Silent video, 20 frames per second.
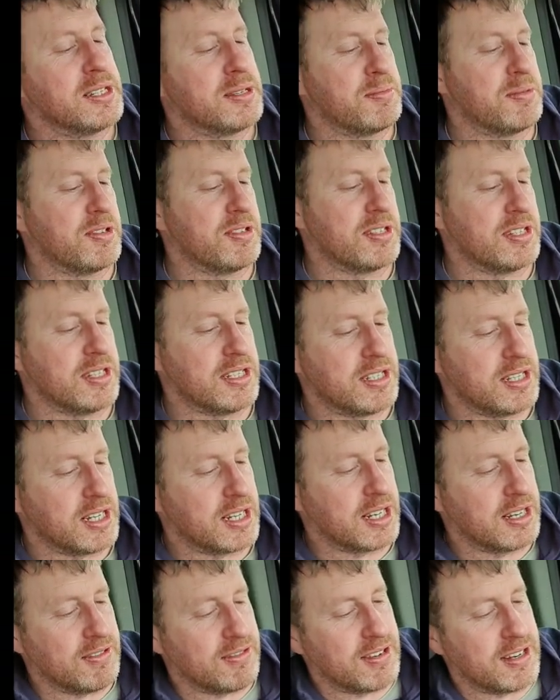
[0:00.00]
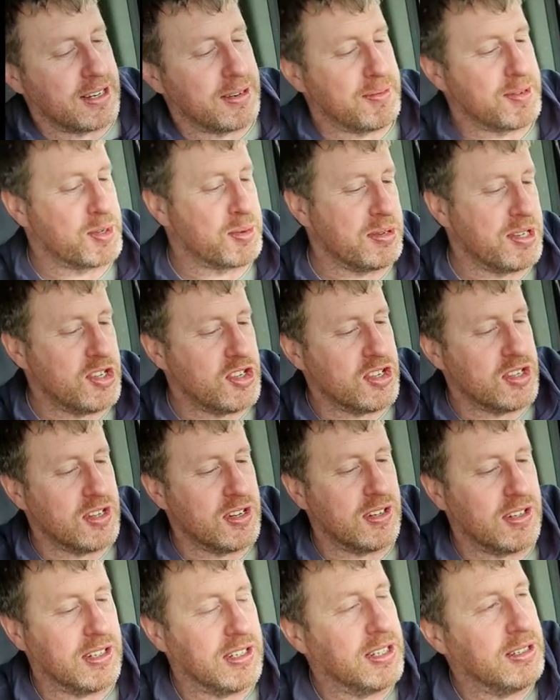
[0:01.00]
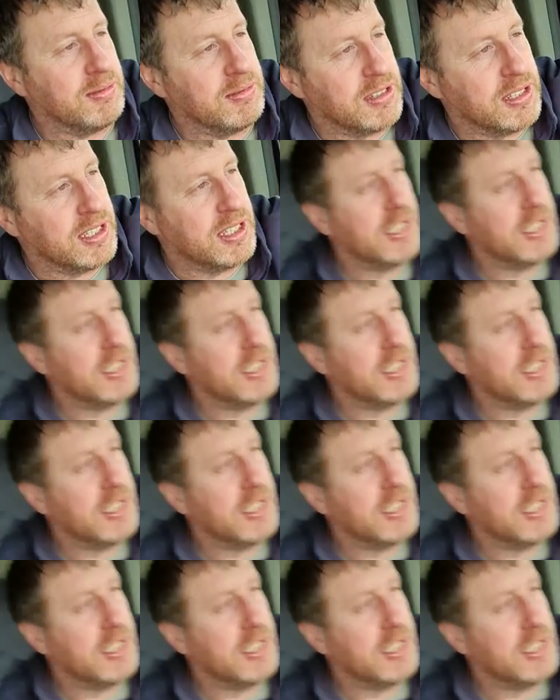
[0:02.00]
I suppose he's sick of the farmers whinging the whole time.